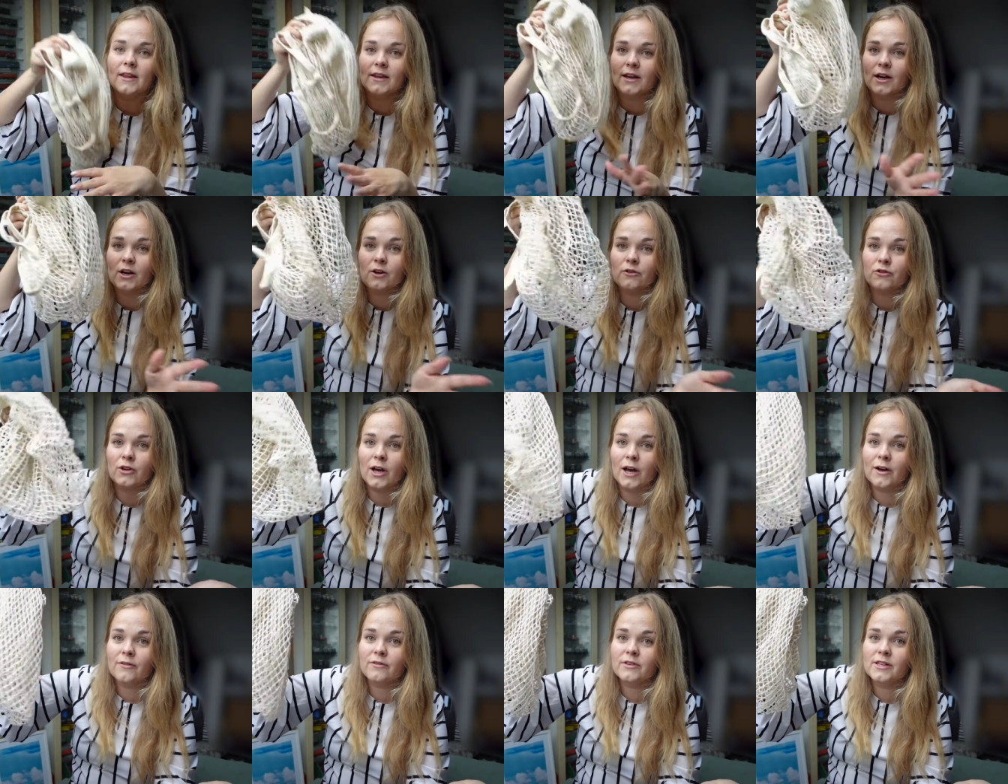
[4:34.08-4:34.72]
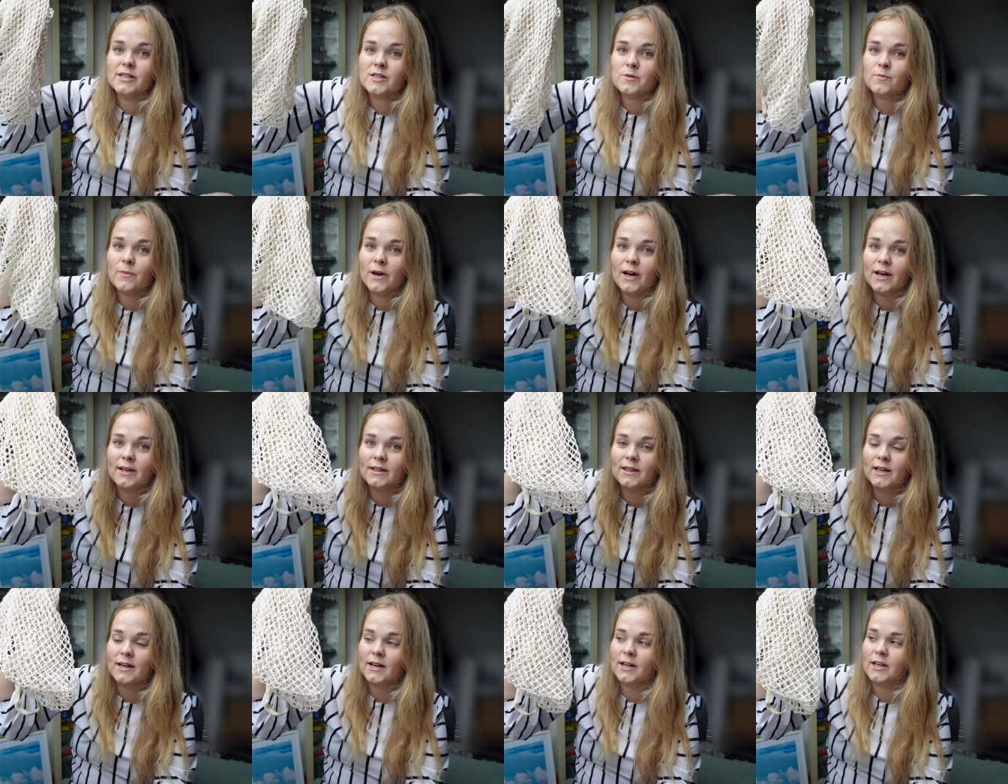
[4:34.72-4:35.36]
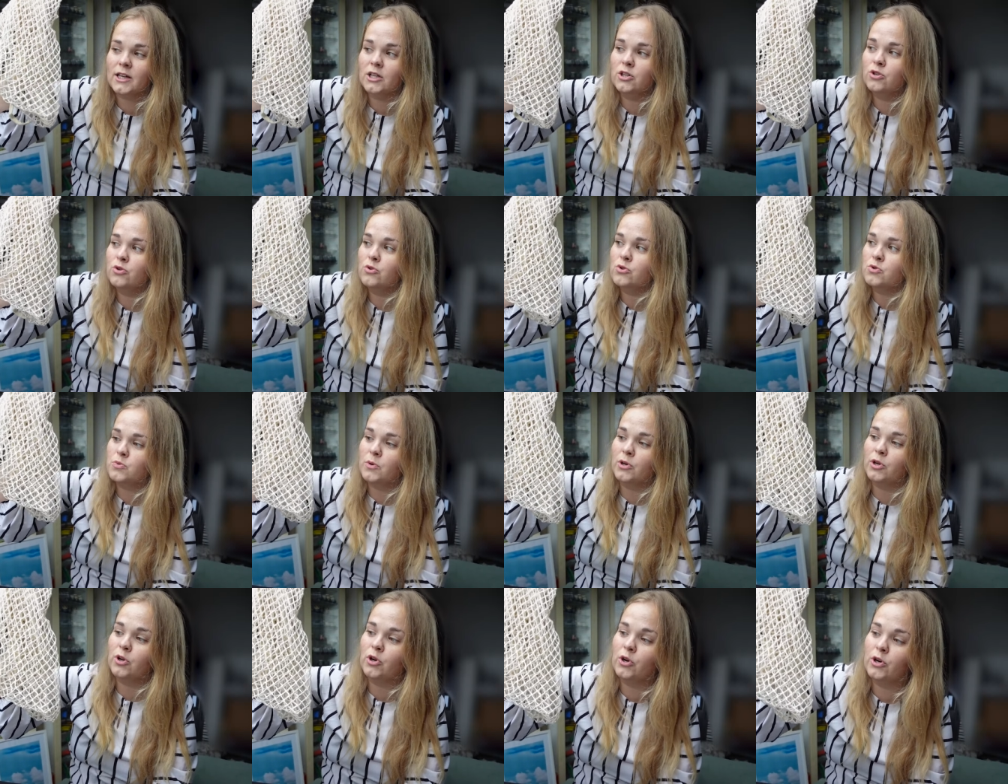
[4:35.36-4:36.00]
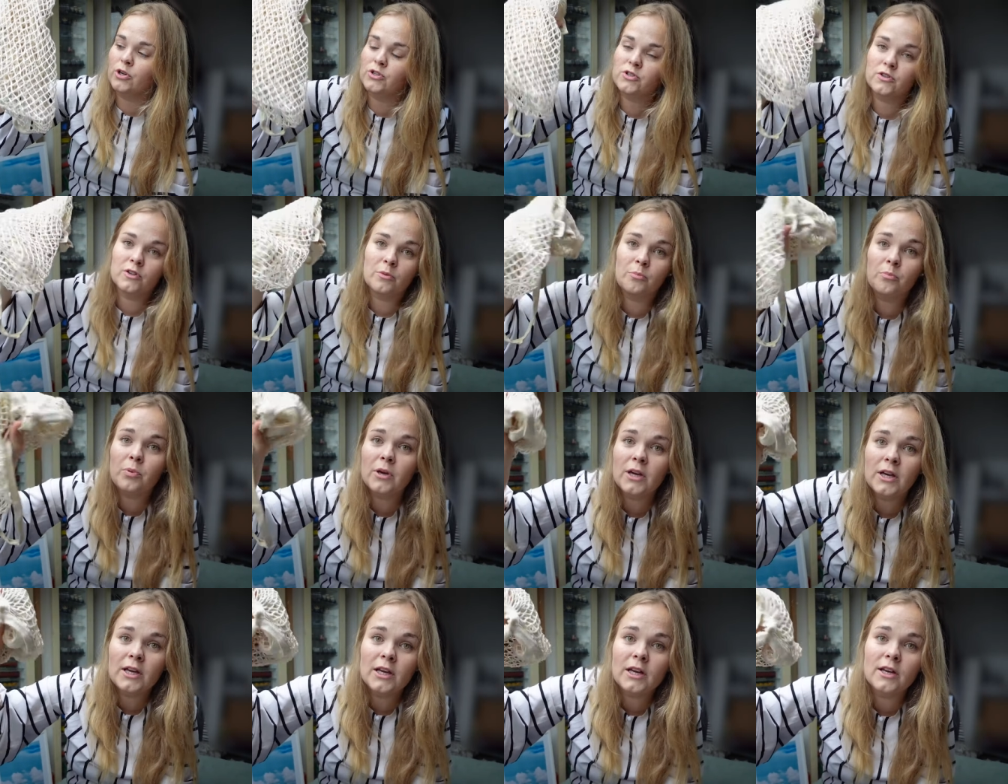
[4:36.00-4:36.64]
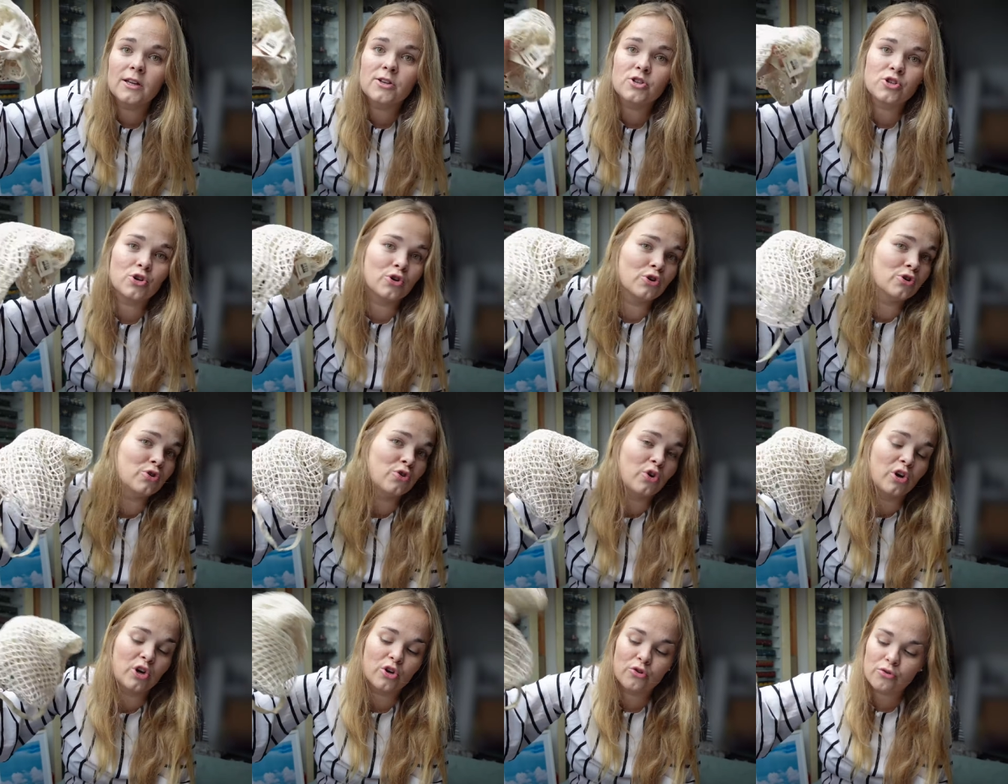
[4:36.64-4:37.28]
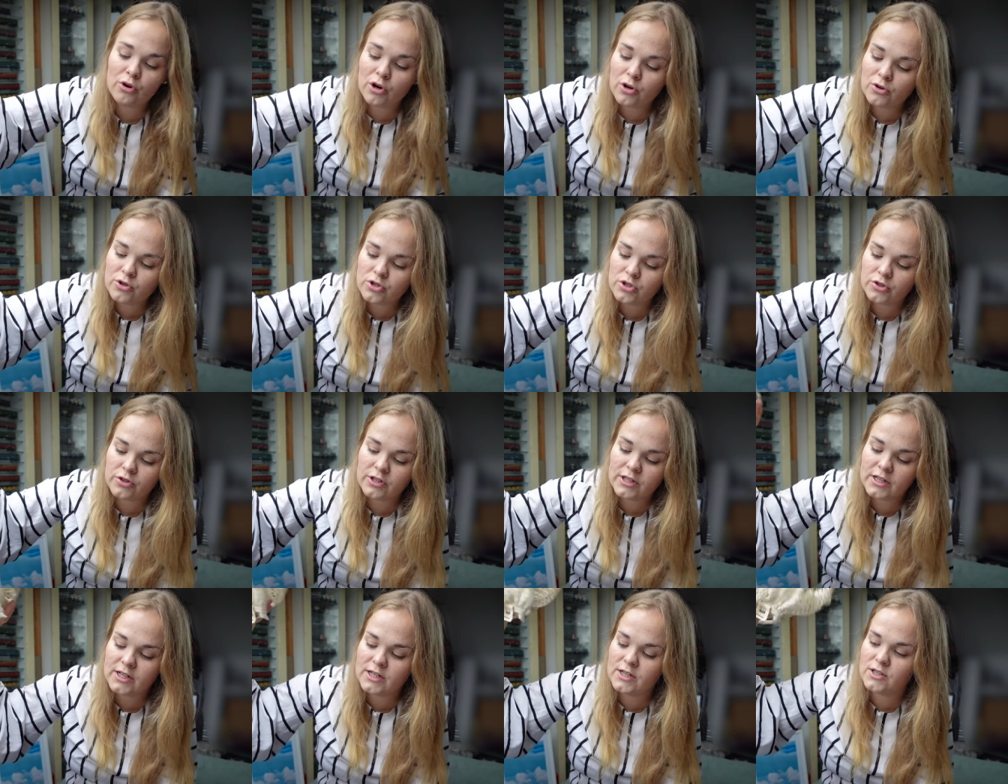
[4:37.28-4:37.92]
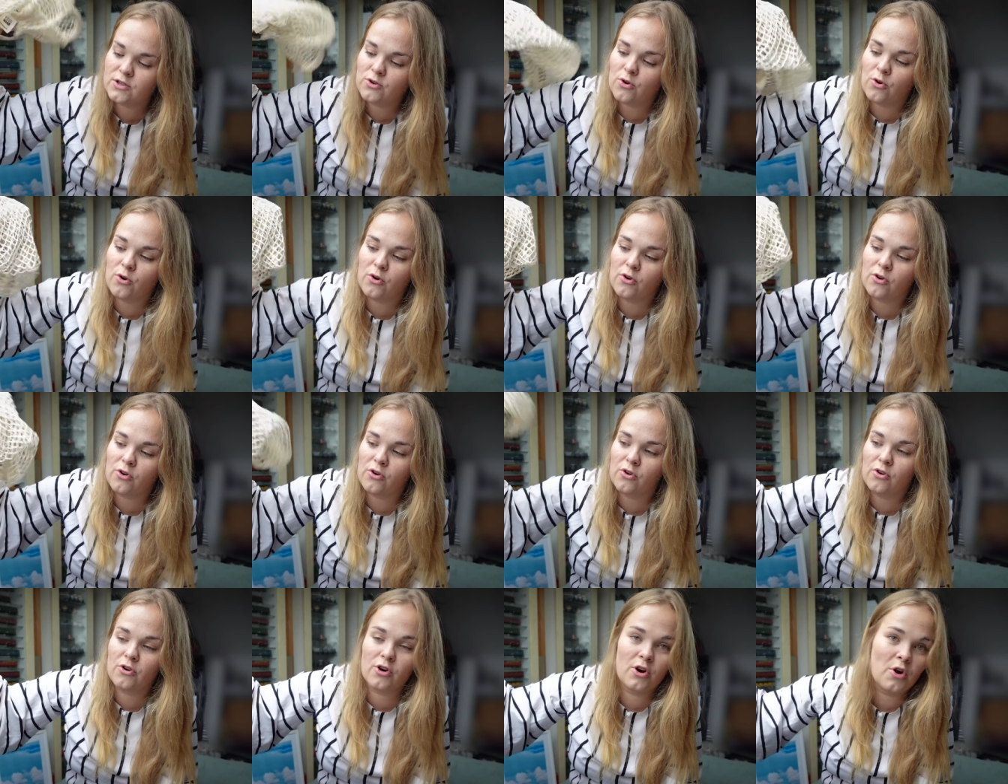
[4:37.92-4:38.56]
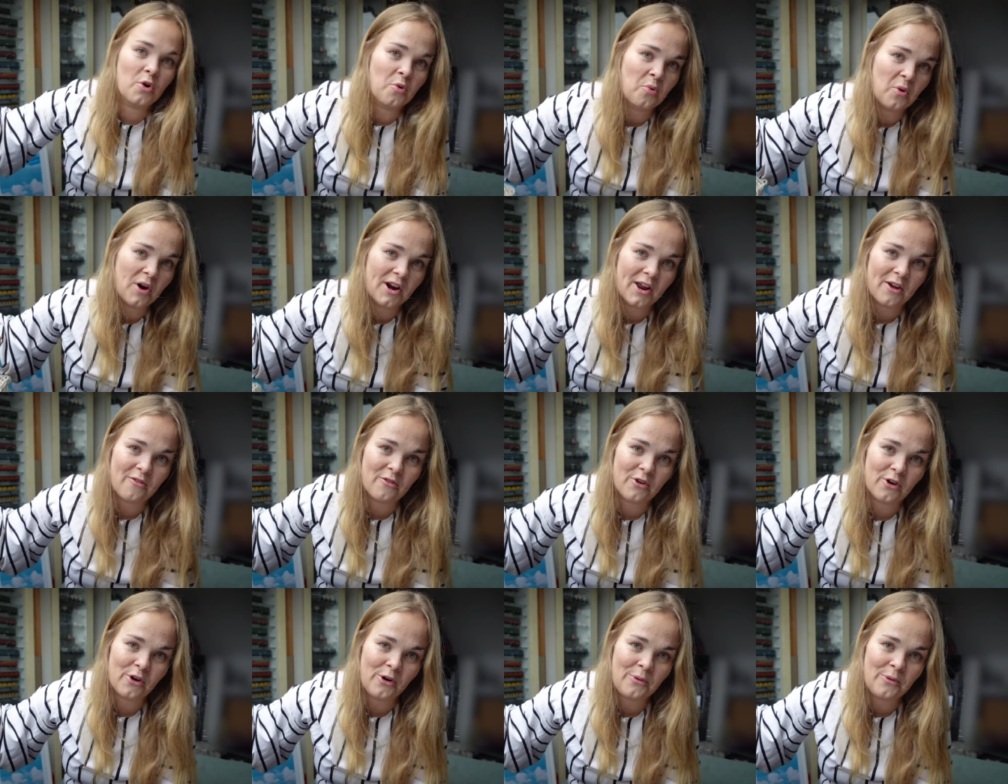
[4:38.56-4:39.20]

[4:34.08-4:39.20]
and then I also have this bag that I can use when going to the beach or doing groceries or whatever.